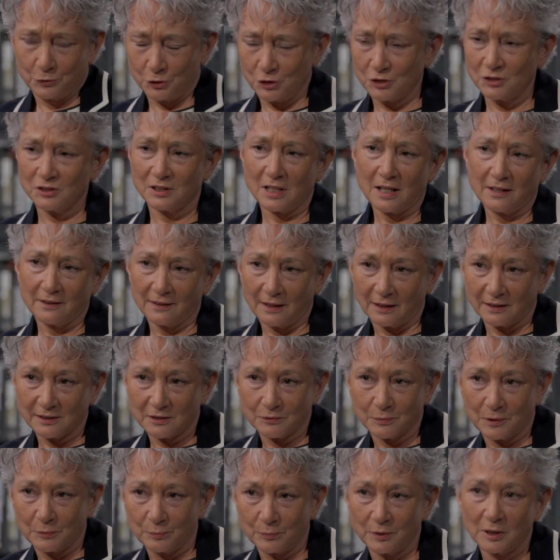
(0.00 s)
you say that's
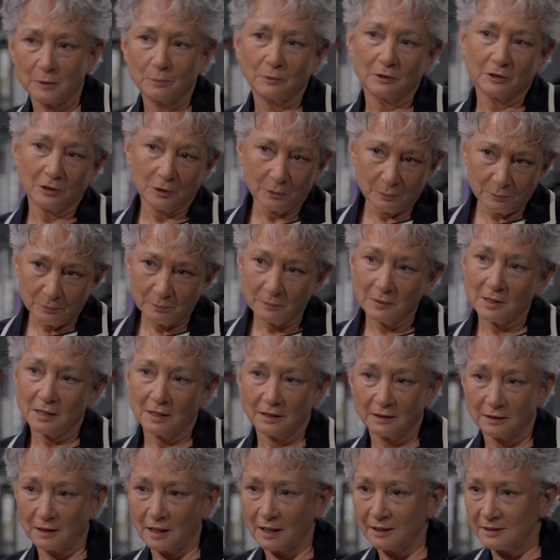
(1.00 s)
when people come
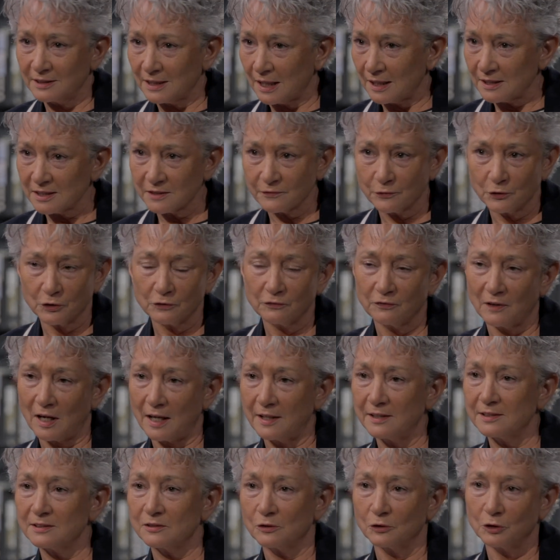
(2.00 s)
and ask for
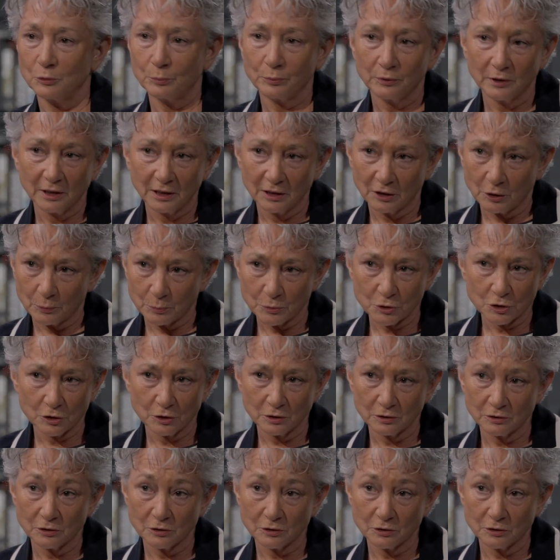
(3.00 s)
advice on a prenuptial